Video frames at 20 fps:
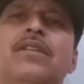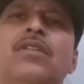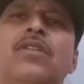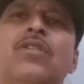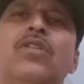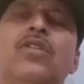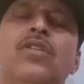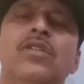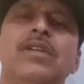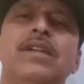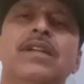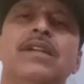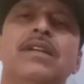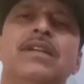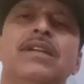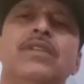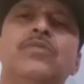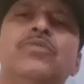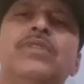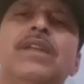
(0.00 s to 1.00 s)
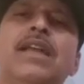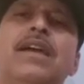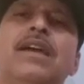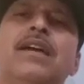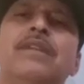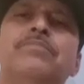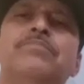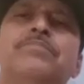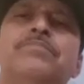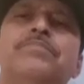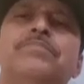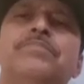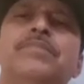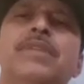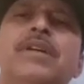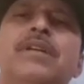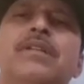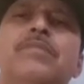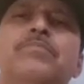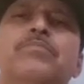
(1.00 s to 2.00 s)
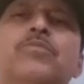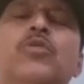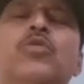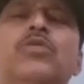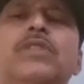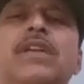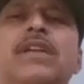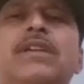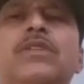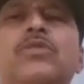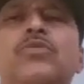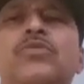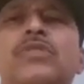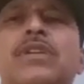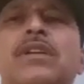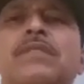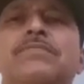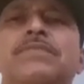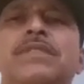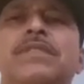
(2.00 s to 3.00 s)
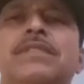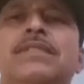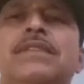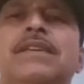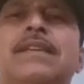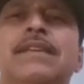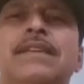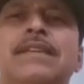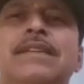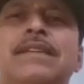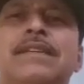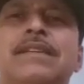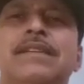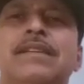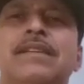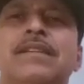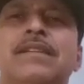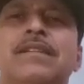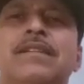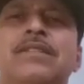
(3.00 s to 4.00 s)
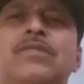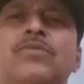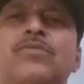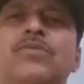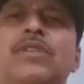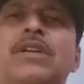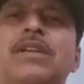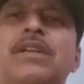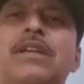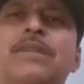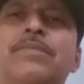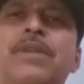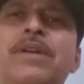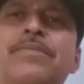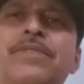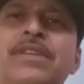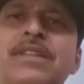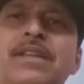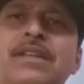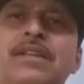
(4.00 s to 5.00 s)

or it will have more than two terms. Whatever be the